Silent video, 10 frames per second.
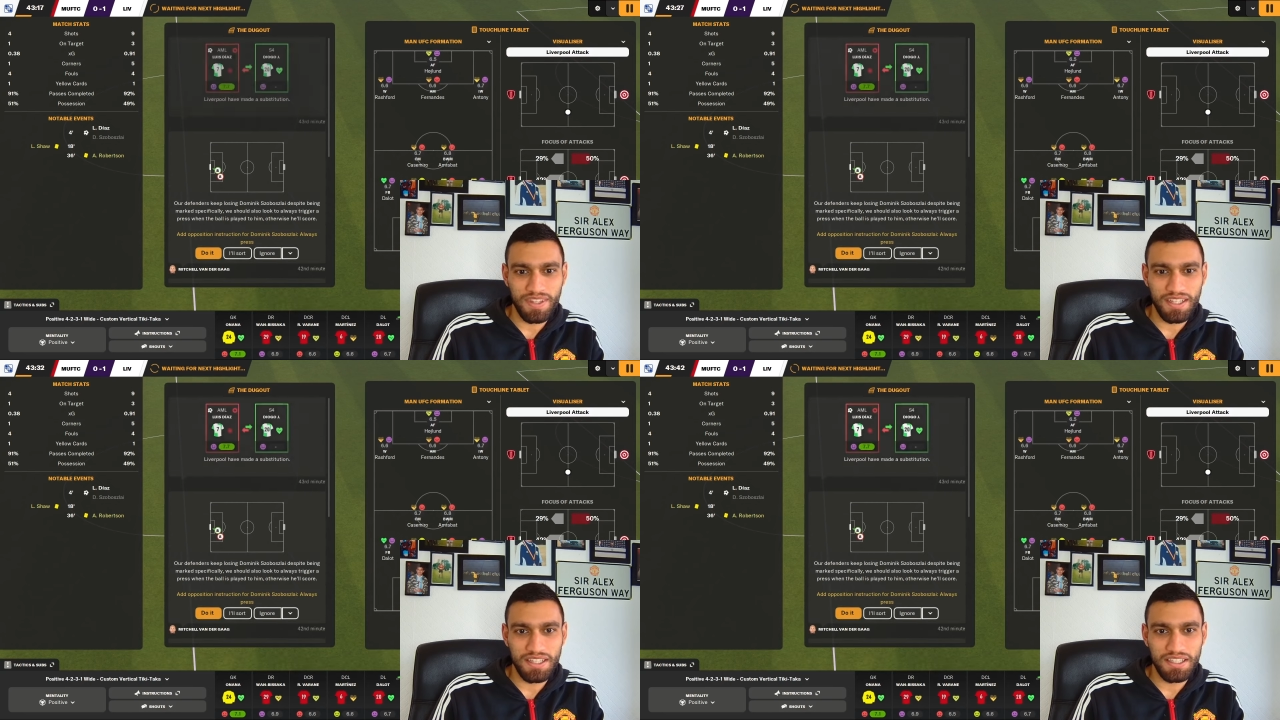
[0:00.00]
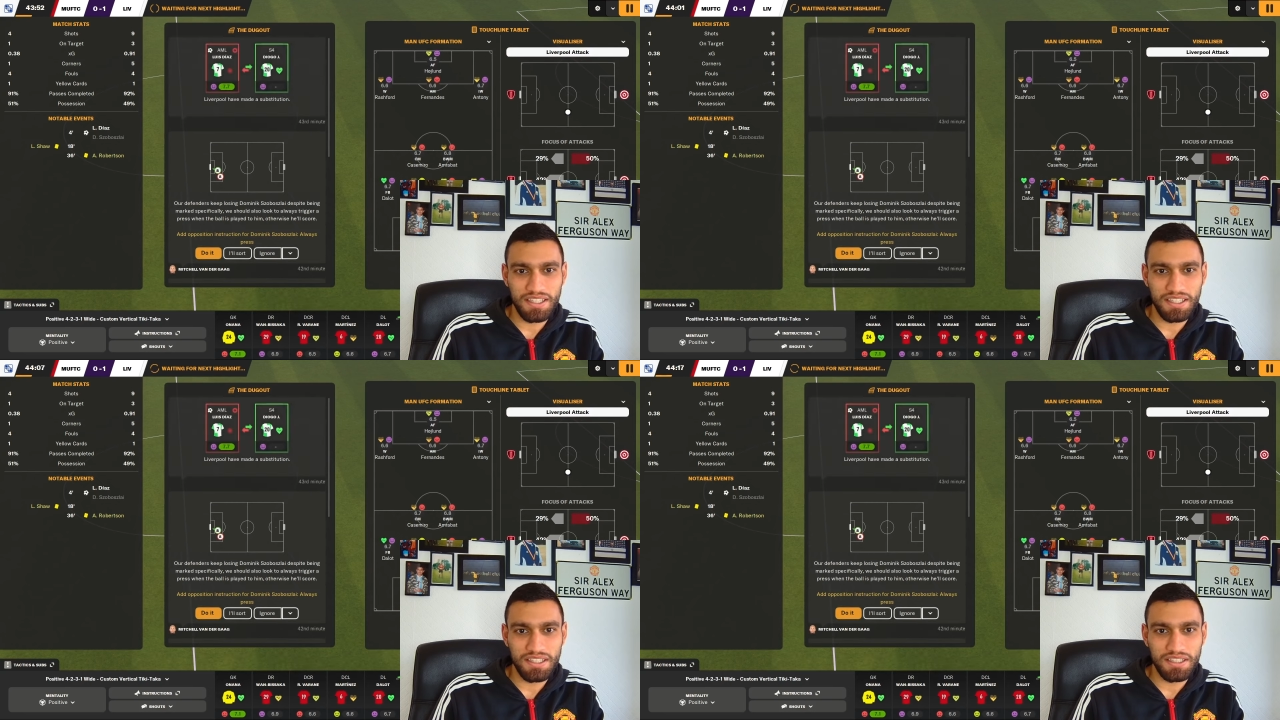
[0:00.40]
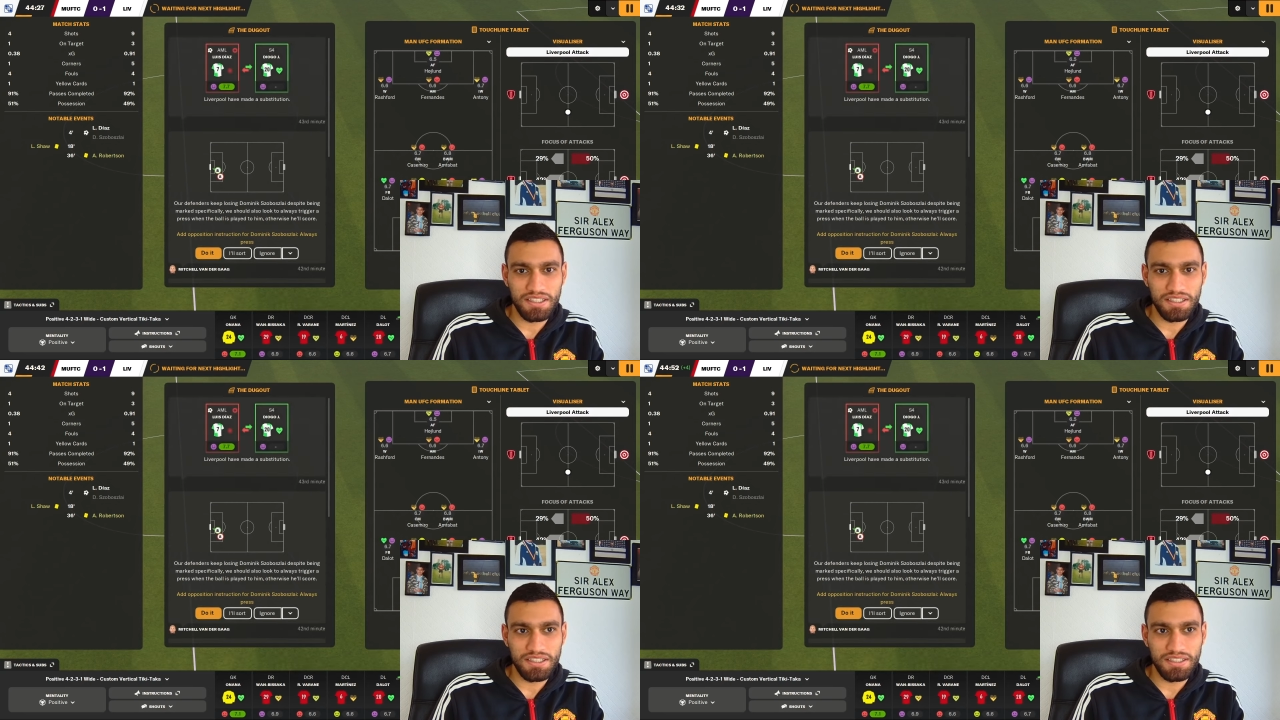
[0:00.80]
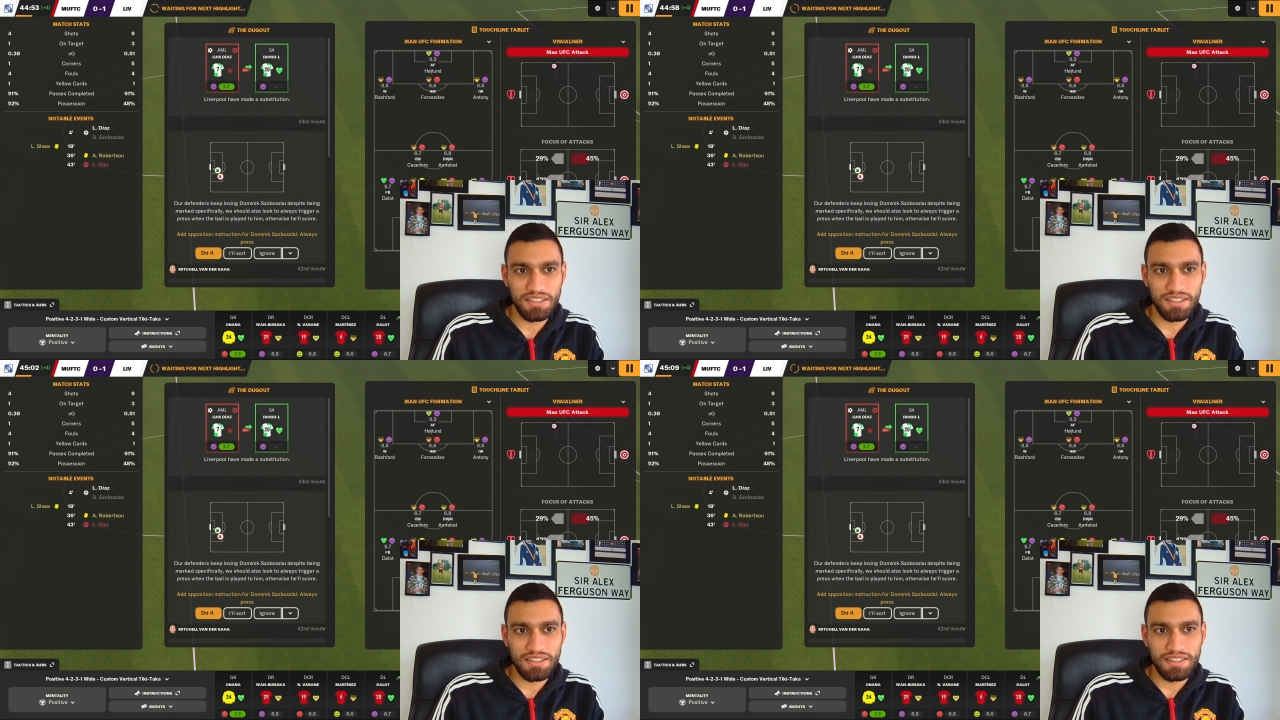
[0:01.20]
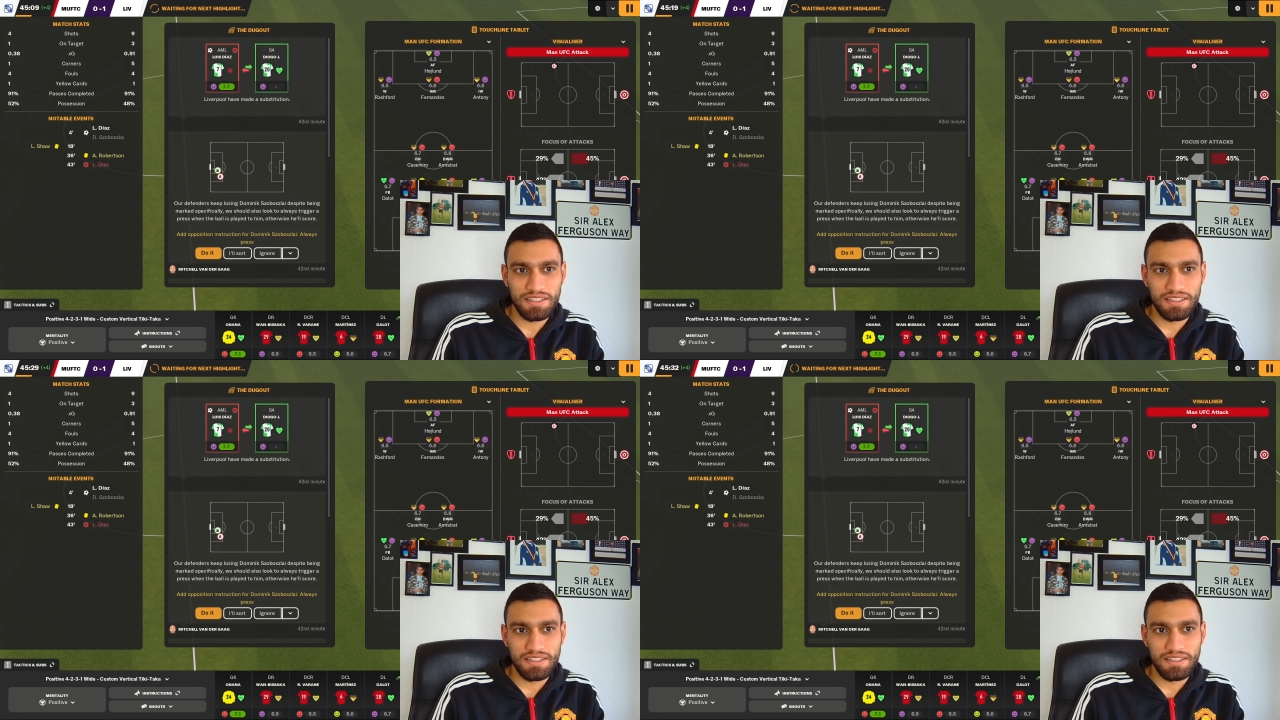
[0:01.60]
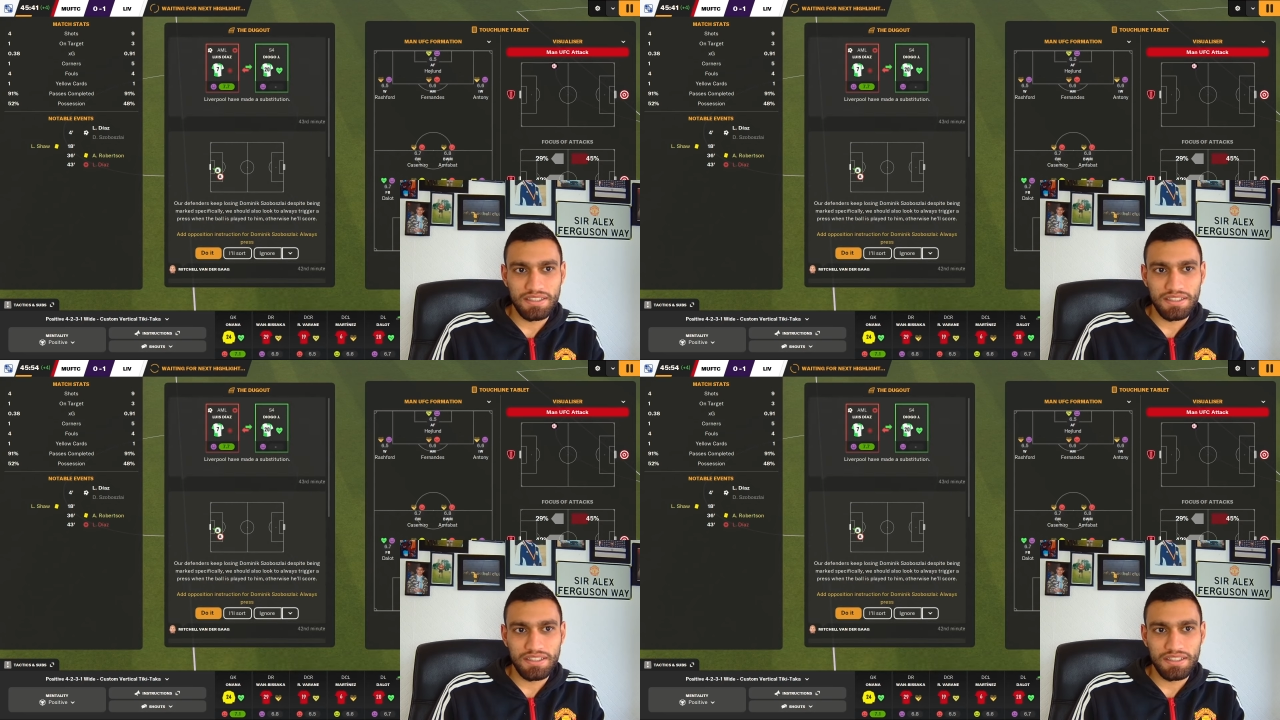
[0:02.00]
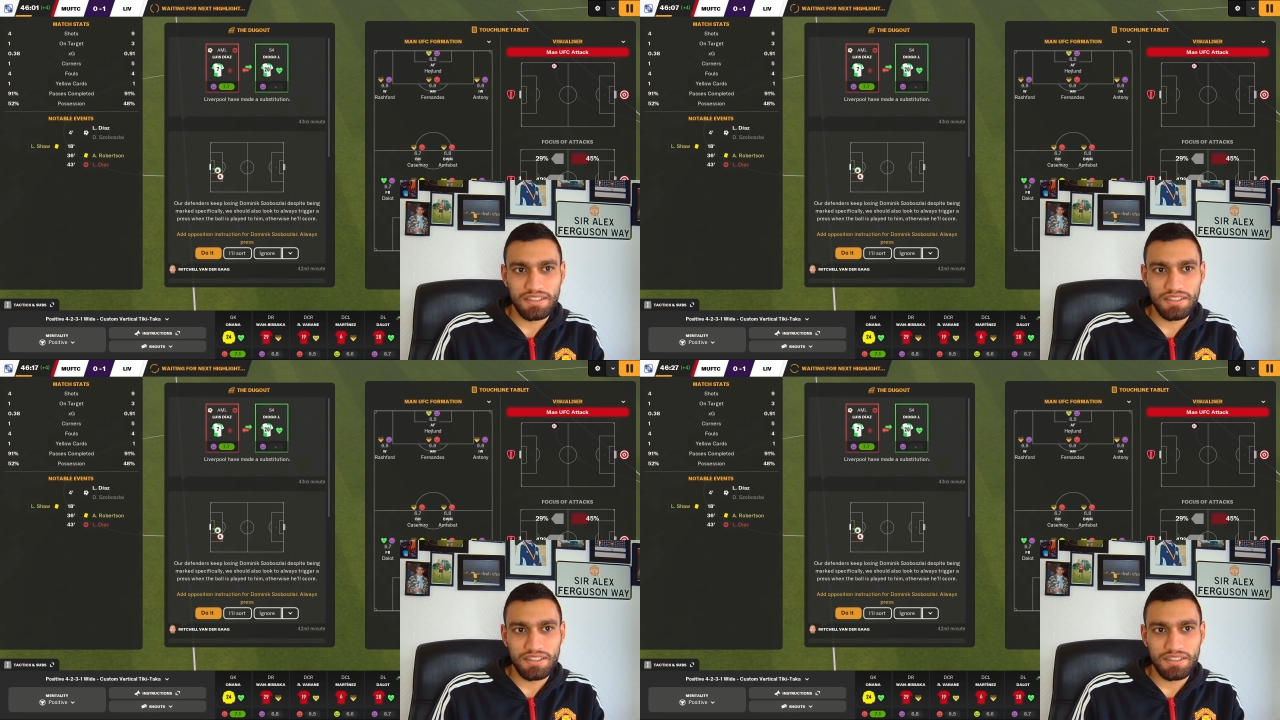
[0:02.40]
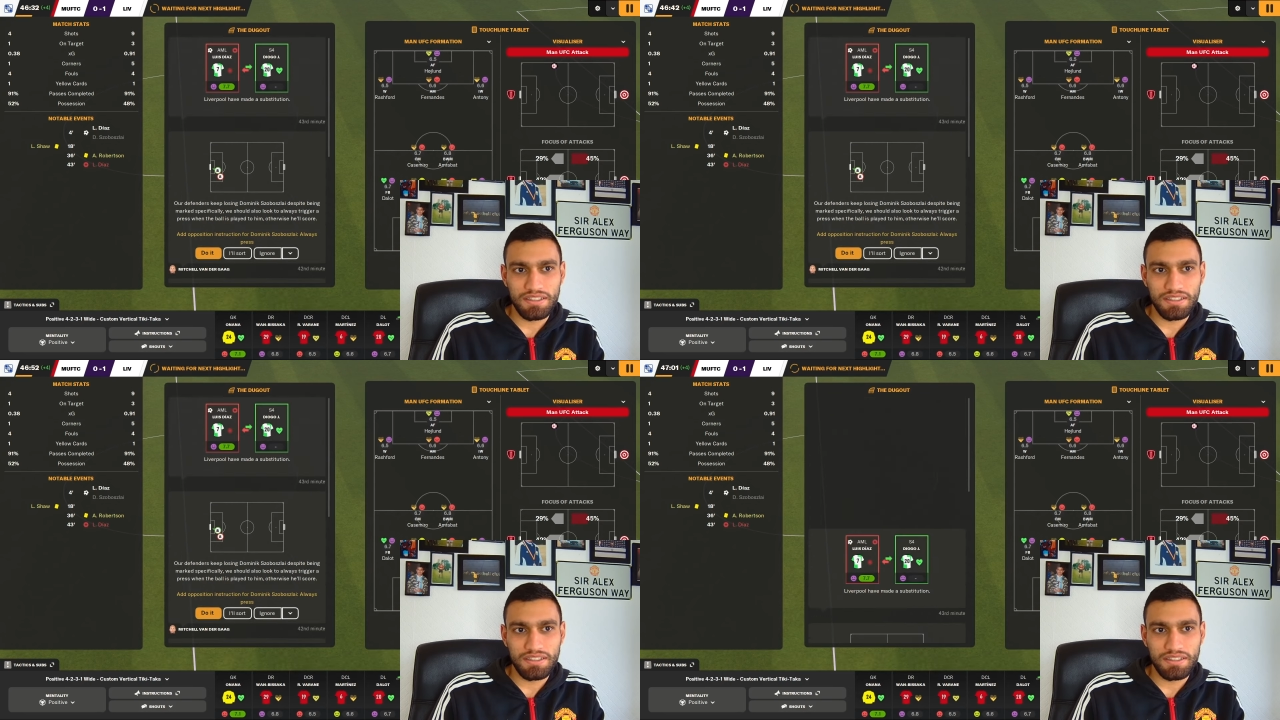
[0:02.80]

(no one is talking)